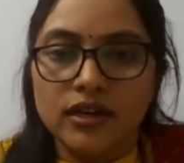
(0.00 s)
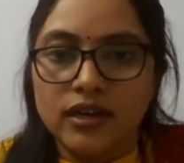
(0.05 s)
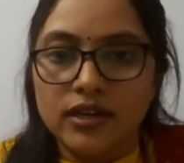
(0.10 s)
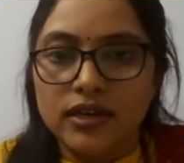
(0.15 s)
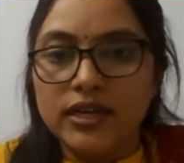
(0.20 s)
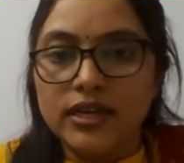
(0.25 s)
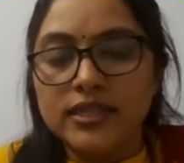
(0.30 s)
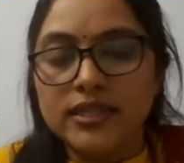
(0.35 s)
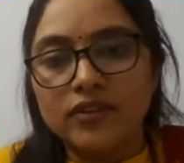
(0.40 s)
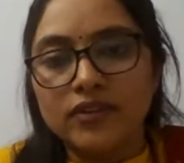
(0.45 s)

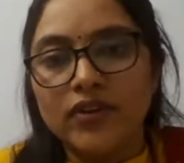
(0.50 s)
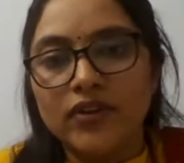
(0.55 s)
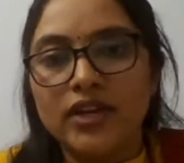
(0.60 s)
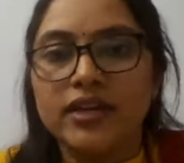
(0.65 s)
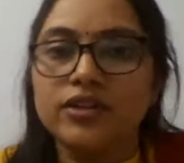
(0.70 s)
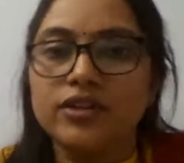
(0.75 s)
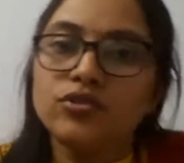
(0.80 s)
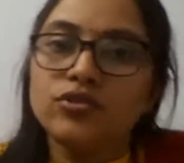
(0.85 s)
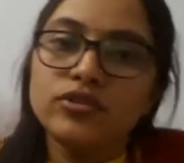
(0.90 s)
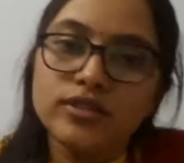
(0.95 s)
Itching will
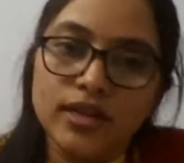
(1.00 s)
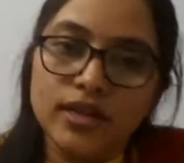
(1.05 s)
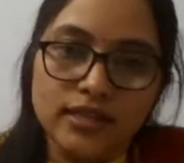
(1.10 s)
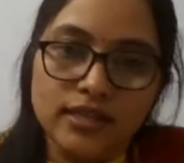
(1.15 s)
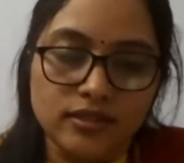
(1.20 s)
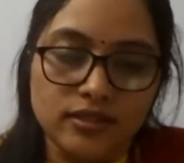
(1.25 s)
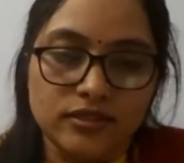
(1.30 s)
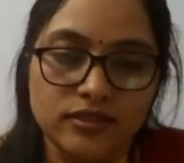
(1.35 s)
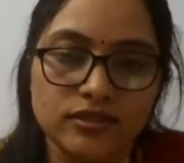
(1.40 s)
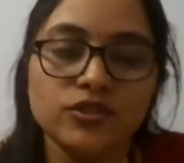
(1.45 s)
lead to
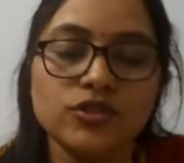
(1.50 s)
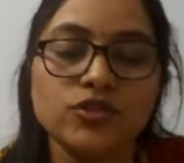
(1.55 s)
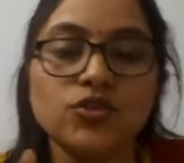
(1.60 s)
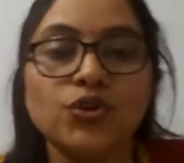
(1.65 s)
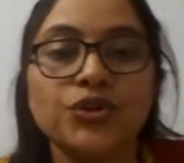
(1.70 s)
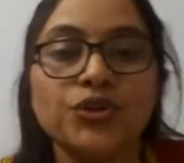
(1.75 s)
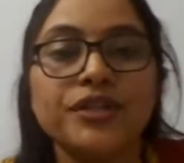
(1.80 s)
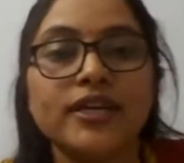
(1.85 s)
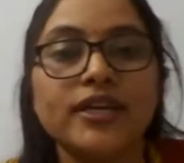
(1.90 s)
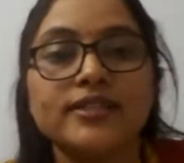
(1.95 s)
scratching.
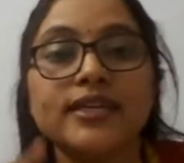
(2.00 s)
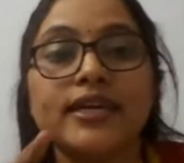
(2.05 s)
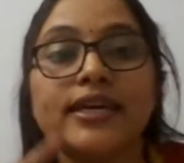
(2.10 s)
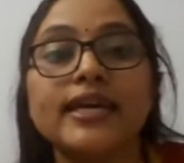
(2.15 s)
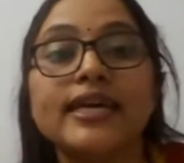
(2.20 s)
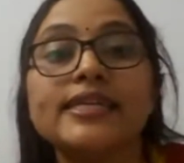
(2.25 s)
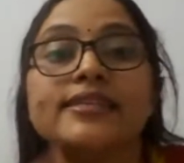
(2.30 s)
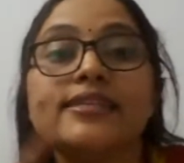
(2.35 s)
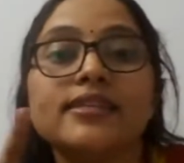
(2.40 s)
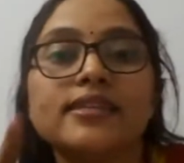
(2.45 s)
So there is a
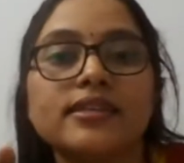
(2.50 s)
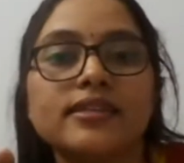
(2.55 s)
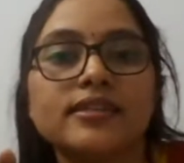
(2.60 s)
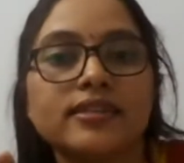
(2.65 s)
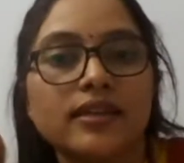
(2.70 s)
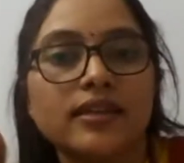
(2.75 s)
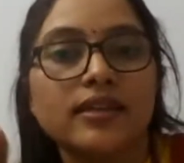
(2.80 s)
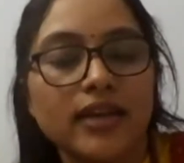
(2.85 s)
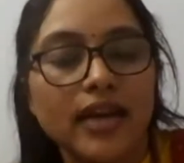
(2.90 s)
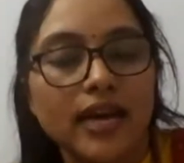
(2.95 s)
itch
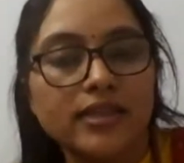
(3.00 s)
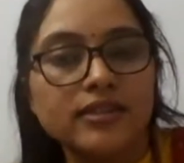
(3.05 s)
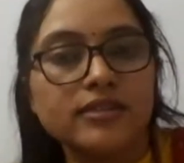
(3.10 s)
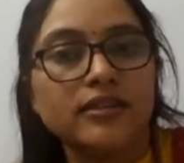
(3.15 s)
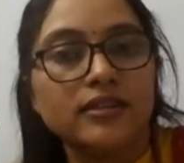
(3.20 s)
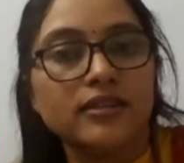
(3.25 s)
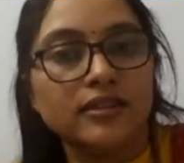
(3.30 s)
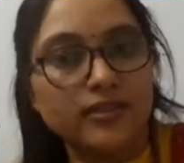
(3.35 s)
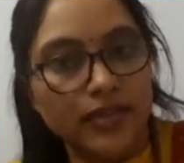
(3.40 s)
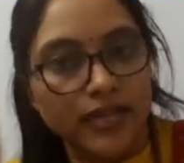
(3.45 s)
scratch
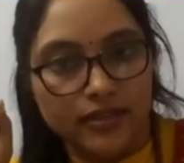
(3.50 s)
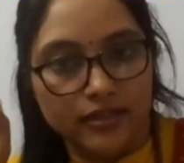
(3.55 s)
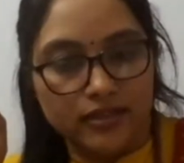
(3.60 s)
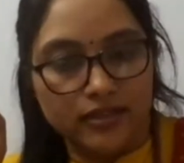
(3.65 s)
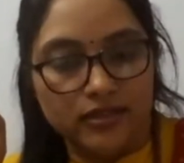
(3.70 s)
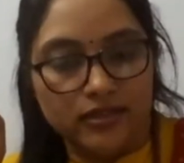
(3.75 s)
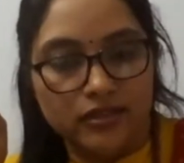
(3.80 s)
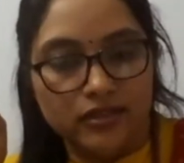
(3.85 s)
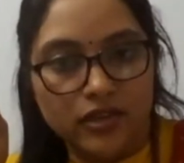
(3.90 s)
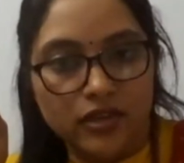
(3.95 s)

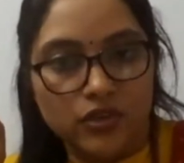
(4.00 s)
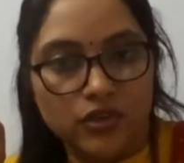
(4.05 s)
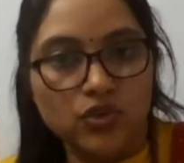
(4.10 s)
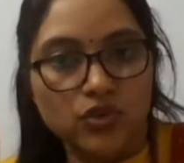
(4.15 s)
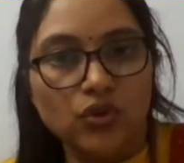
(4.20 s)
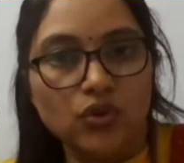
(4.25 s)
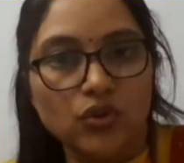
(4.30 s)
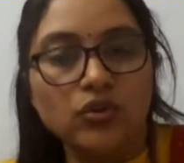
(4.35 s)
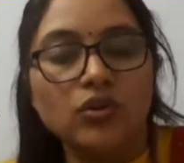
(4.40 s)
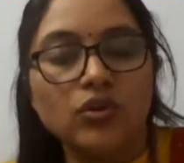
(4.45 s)
cycle.
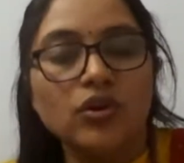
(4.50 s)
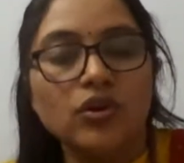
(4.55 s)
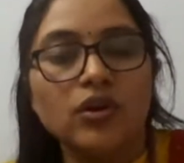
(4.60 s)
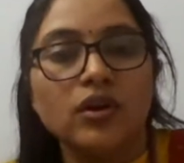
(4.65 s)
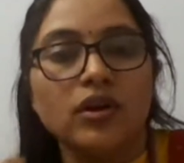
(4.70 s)
So